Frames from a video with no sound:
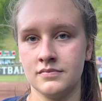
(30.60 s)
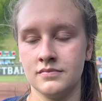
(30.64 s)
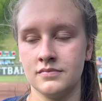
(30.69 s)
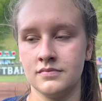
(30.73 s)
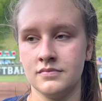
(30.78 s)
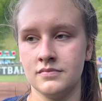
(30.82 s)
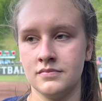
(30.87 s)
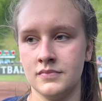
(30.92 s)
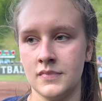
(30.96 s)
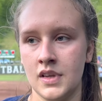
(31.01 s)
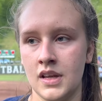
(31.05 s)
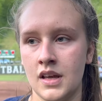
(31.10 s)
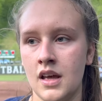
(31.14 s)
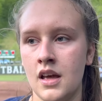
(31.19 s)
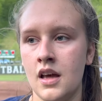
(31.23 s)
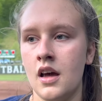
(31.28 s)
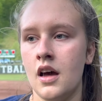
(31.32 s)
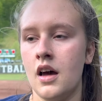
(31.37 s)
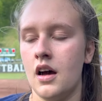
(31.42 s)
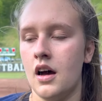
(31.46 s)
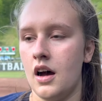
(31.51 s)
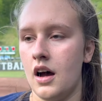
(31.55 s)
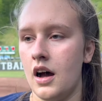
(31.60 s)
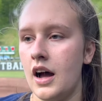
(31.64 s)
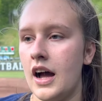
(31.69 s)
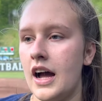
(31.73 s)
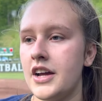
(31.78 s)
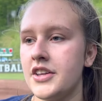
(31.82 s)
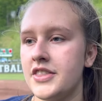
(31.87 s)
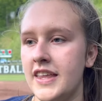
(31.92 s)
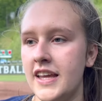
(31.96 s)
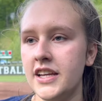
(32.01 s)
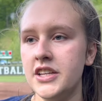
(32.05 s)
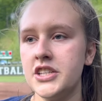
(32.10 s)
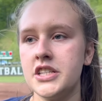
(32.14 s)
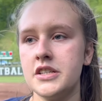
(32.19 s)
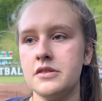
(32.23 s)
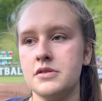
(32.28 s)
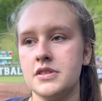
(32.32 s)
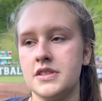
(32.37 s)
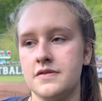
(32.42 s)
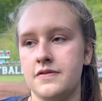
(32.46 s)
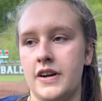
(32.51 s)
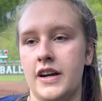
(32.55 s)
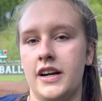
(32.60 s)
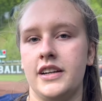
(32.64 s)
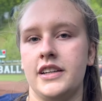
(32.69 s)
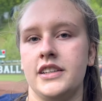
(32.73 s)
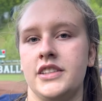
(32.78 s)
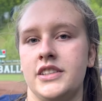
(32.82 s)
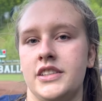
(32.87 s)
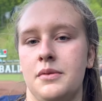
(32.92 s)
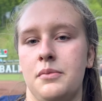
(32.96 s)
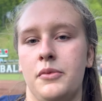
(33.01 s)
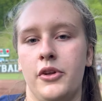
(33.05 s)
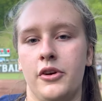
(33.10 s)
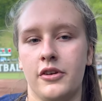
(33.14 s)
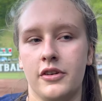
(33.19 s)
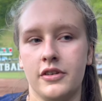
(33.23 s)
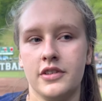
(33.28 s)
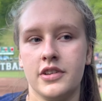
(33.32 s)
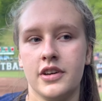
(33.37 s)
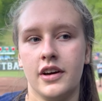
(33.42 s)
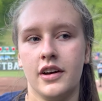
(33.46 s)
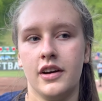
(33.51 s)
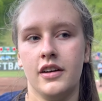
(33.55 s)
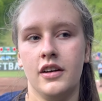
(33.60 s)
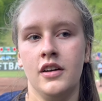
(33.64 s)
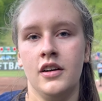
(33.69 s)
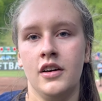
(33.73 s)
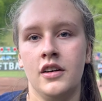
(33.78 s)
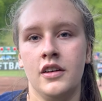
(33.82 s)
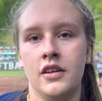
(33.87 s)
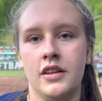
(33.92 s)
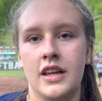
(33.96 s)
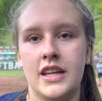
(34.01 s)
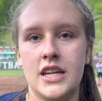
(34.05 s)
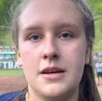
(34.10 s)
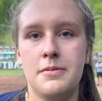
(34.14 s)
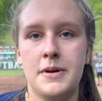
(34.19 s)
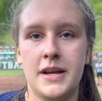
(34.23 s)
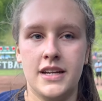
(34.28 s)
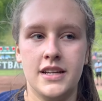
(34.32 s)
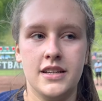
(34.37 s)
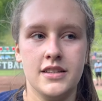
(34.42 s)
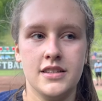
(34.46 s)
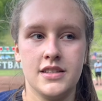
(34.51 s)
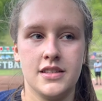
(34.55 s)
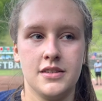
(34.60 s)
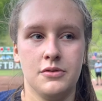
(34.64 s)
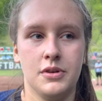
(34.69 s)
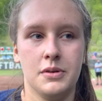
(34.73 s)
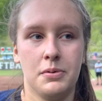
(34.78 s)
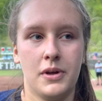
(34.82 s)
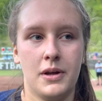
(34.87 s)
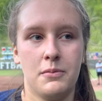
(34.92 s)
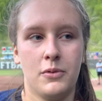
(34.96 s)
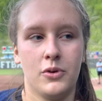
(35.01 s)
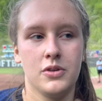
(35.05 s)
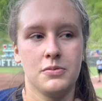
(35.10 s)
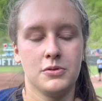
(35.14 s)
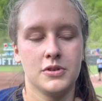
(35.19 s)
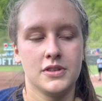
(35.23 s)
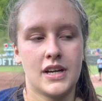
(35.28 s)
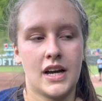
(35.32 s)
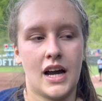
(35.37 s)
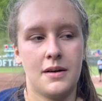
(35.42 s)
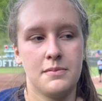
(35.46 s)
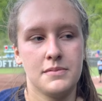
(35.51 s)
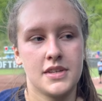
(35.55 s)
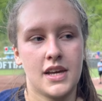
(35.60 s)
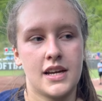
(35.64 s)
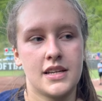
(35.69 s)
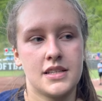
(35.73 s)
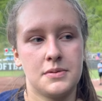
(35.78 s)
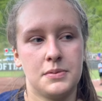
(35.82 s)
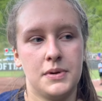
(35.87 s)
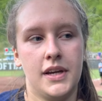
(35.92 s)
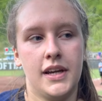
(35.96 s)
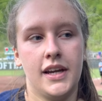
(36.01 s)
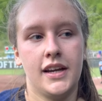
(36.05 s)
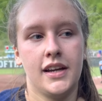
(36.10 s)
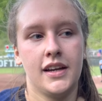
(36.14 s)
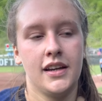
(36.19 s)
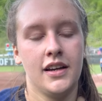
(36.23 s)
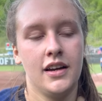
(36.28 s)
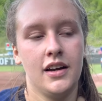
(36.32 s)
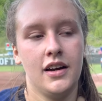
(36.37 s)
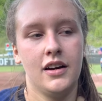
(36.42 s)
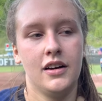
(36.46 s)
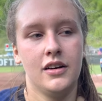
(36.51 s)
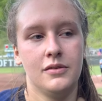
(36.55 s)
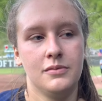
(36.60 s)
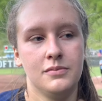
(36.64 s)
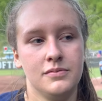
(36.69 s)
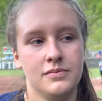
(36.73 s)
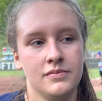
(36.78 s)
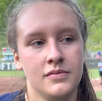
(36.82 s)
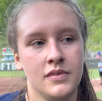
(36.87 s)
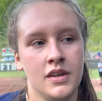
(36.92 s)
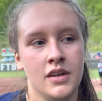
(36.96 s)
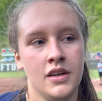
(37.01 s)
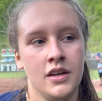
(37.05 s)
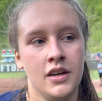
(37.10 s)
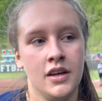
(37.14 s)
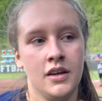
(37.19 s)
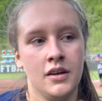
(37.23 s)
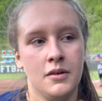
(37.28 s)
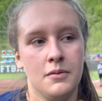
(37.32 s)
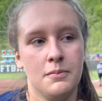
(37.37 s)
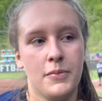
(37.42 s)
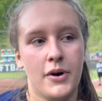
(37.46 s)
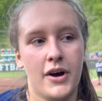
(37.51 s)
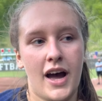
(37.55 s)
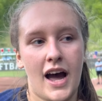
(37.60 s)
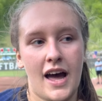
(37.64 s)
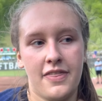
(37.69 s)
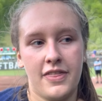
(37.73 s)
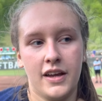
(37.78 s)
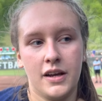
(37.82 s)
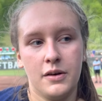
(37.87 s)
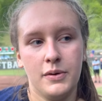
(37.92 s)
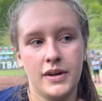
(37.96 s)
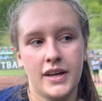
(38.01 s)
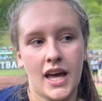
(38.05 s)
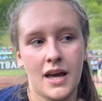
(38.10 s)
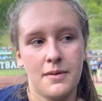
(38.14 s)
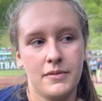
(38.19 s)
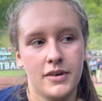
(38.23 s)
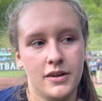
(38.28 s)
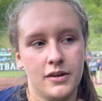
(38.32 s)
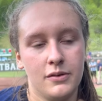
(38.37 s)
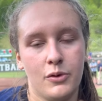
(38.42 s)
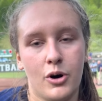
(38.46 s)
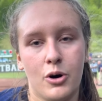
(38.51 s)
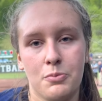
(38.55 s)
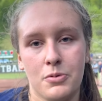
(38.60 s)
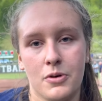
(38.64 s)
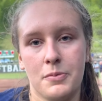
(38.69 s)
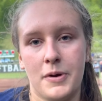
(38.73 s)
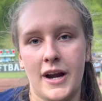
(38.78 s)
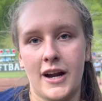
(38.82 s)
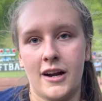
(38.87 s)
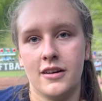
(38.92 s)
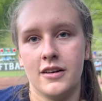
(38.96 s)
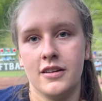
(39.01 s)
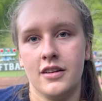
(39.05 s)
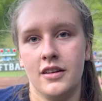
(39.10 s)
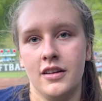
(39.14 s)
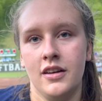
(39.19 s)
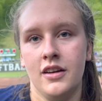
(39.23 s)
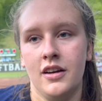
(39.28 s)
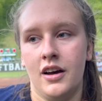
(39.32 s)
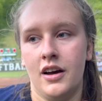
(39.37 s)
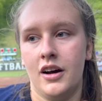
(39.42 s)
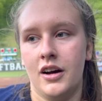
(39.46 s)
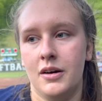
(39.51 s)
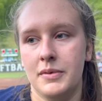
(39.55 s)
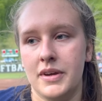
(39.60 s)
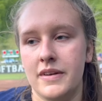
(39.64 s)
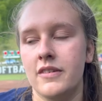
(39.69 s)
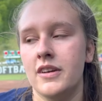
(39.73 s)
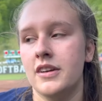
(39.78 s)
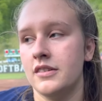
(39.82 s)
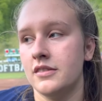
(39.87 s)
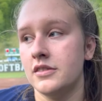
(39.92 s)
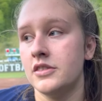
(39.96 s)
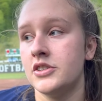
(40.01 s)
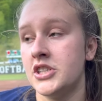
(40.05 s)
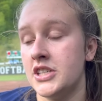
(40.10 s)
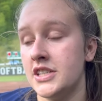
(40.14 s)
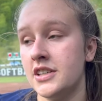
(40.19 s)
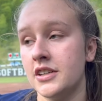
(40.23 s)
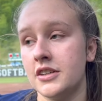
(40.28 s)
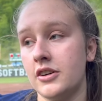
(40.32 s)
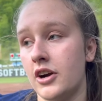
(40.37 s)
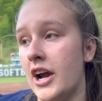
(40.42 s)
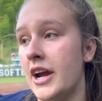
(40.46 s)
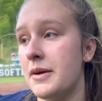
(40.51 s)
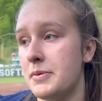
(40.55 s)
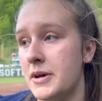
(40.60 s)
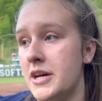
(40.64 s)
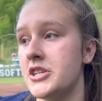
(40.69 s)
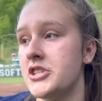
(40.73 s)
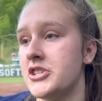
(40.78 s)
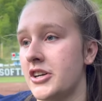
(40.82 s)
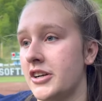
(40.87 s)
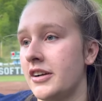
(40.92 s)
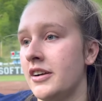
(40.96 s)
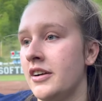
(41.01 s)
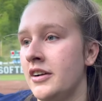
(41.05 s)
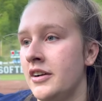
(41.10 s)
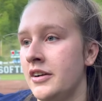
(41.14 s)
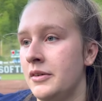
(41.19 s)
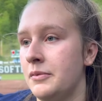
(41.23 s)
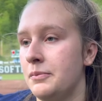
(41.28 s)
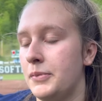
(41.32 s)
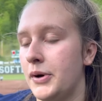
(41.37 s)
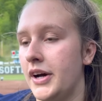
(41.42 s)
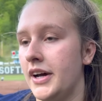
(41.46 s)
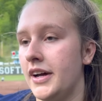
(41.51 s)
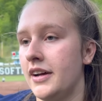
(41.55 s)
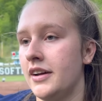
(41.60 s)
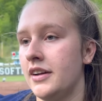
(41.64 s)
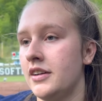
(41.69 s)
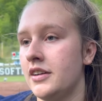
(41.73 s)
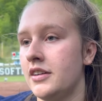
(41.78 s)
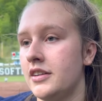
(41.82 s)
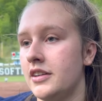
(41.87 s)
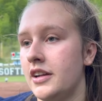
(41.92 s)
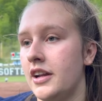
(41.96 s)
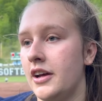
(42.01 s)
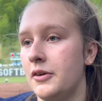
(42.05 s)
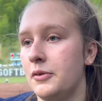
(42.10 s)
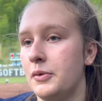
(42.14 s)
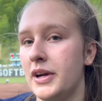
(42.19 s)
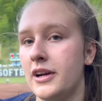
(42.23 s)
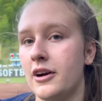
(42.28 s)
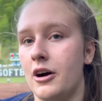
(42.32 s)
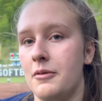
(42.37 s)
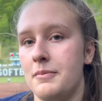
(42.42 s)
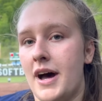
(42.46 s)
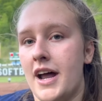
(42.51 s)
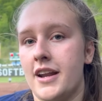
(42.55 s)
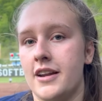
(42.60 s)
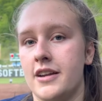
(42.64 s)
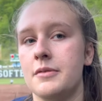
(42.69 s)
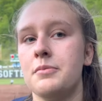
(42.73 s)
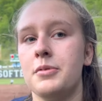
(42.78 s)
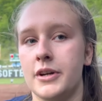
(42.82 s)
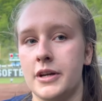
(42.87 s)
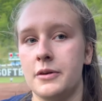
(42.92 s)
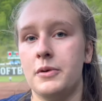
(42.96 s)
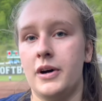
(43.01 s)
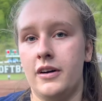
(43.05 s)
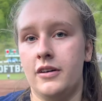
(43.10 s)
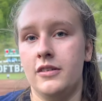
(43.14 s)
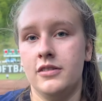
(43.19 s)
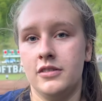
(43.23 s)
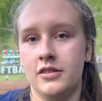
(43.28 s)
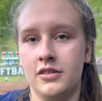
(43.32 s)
Yes! I think she was very similar to Independence, who we played multiple times last week. Um, but I think we came in well prepared. Um, even she's a great pitcher, but you know we combated it pretty well.